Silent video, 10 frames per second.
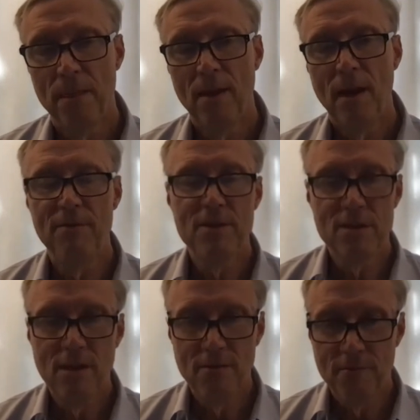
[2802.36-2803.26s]

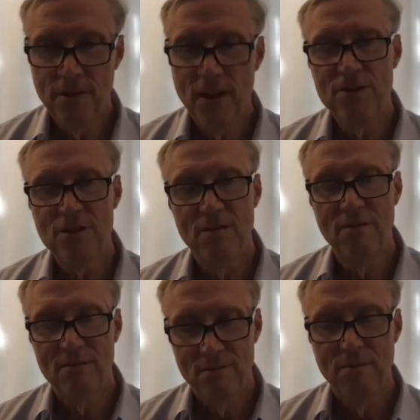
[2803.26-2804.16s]
Obviously, the
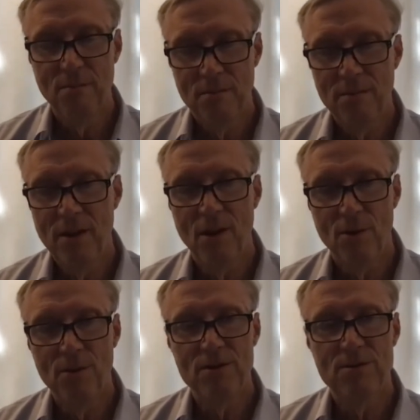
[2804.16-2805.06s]
inflation,
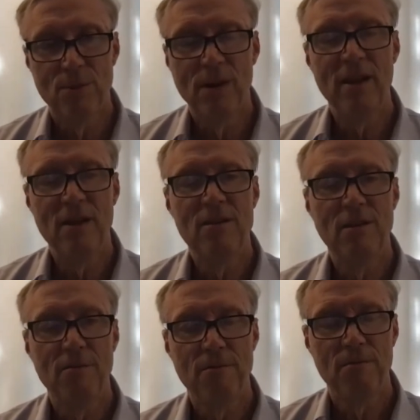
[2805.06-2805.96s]
is related to
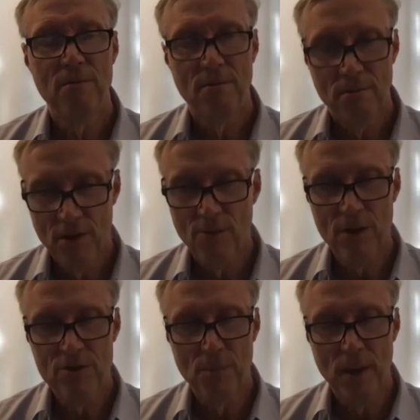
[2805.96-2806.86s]
the
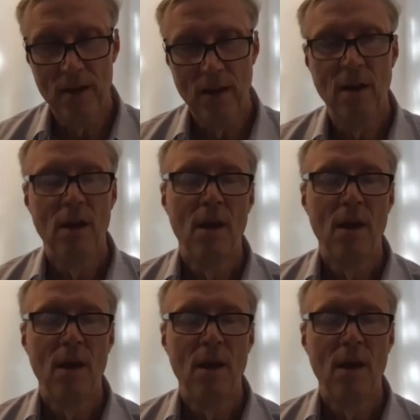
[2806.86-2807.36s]
congressional mandate,